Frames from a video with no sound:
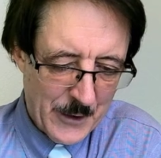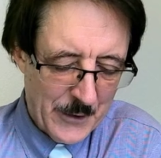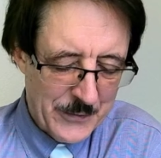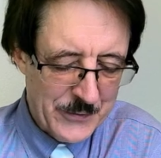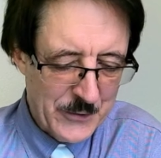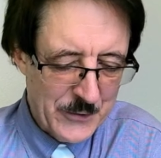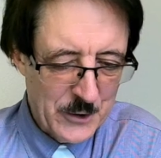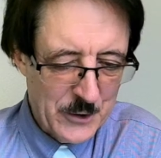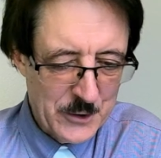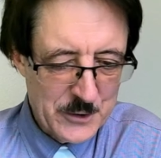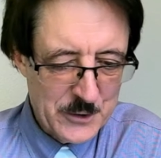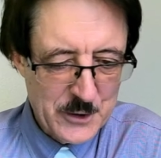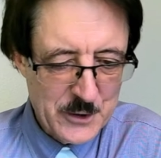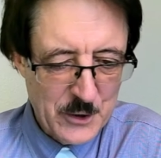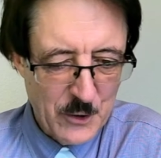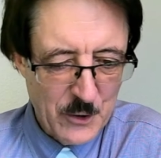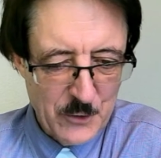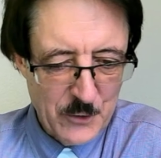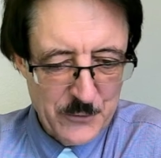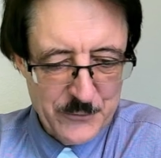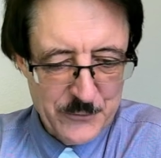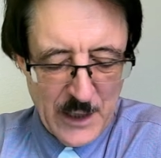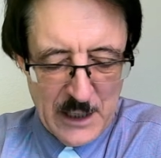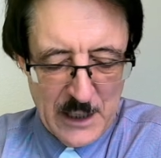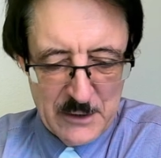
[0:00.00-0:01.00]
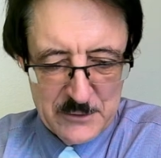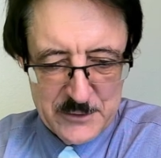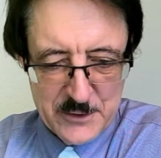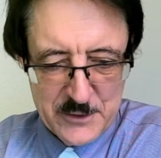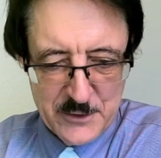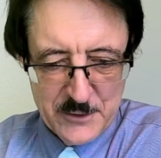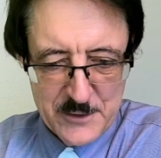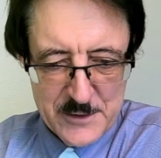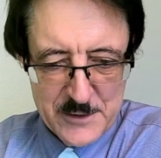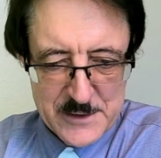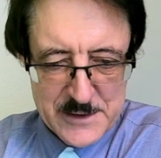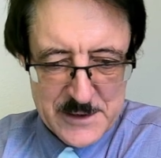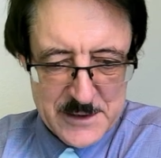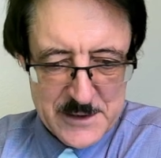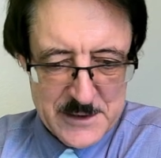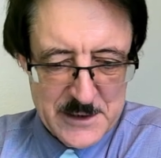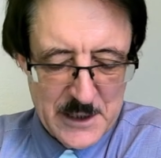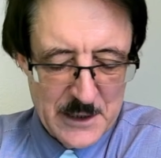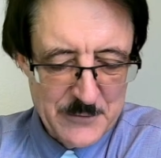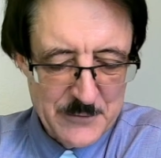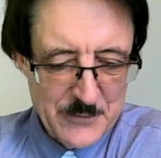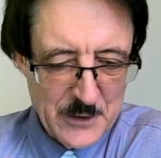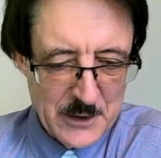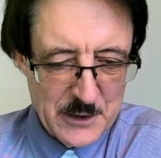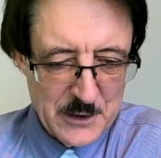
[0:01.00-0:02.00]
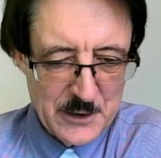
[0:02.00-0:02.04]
third co founder is Stephen